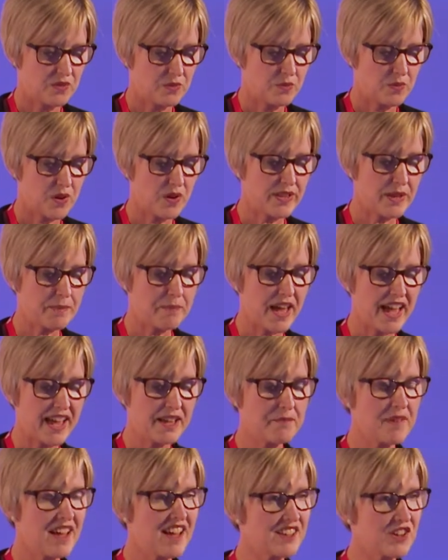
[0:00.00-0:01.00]
Well, at
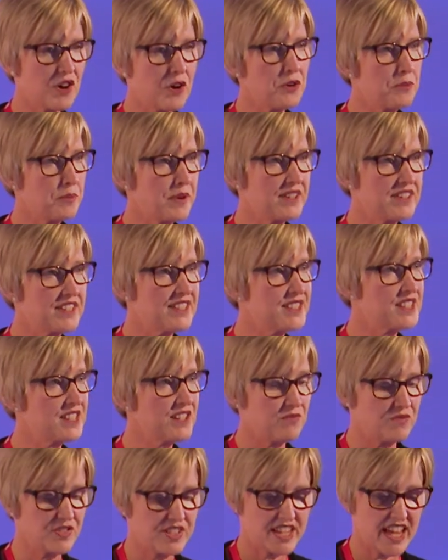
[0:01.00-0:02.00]
Paymark, open is an
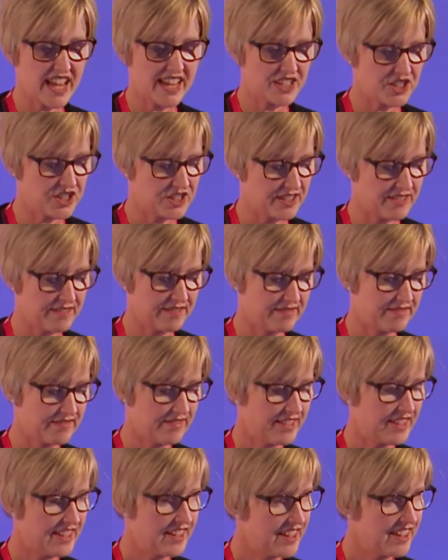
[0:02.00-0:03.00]
invitation
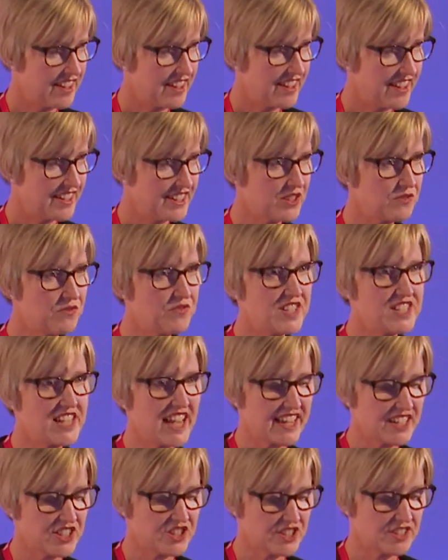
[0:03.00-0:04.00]

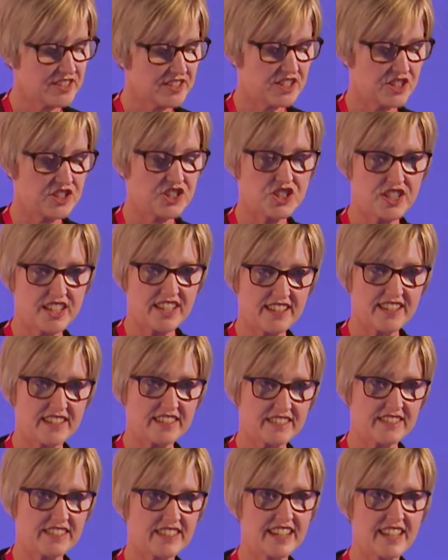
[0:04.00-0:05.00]
to
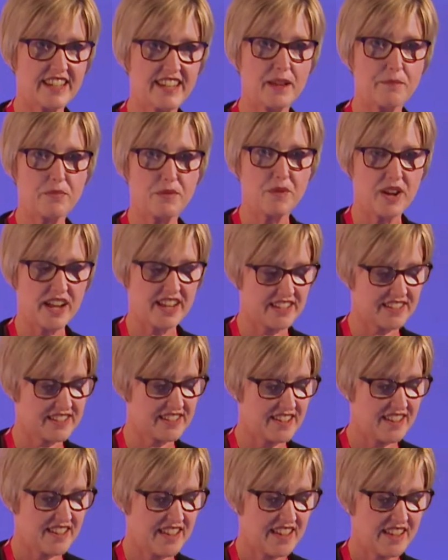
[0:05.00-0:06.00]
share, collaborate,
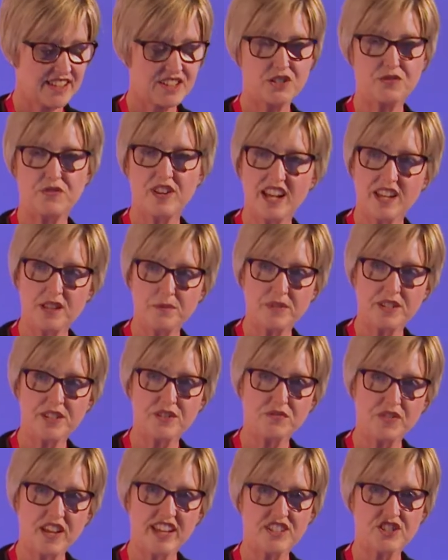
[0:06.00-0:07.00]
and develop
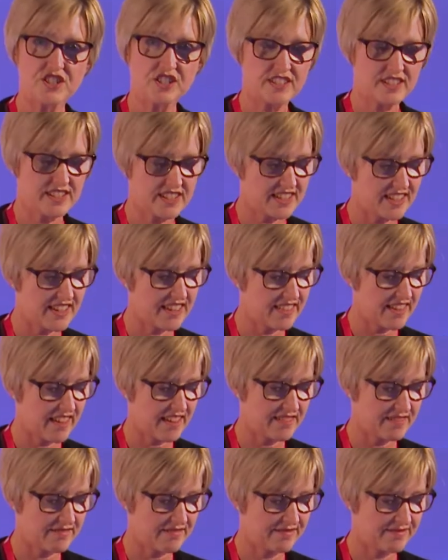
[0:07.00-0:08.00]
innovation together.
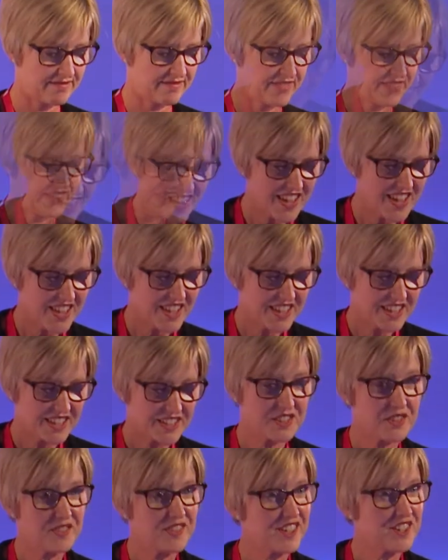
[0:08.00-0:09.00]

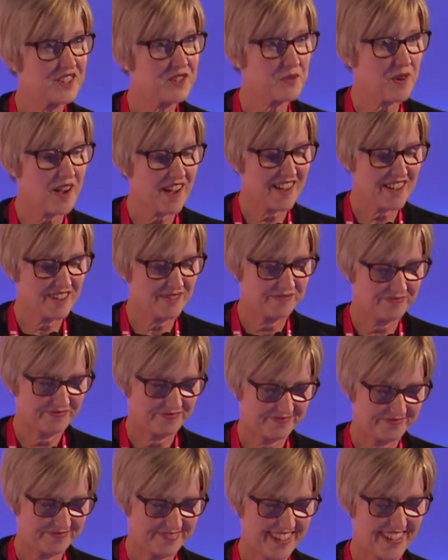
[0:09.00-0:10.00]
So there you are,
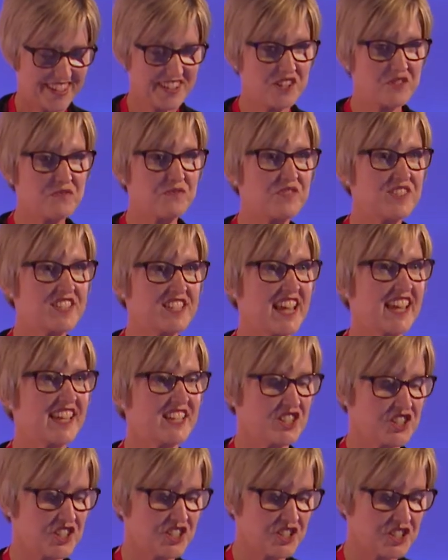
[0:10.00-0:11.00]
an
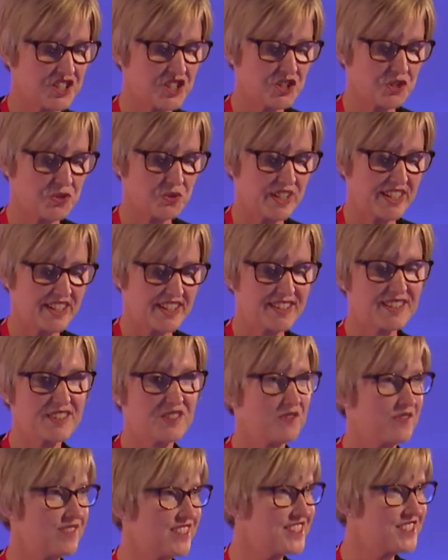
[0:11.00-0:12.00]
invitation to join us
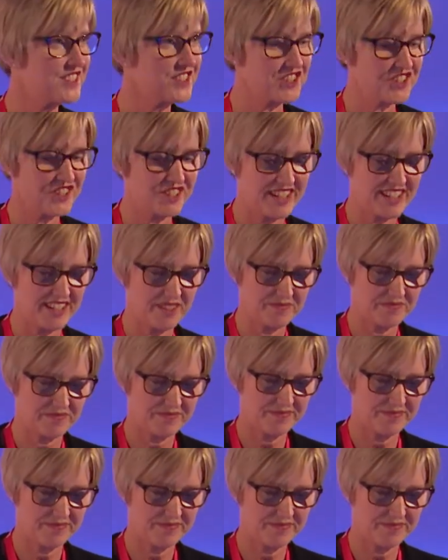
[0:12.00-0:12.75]
on this journey.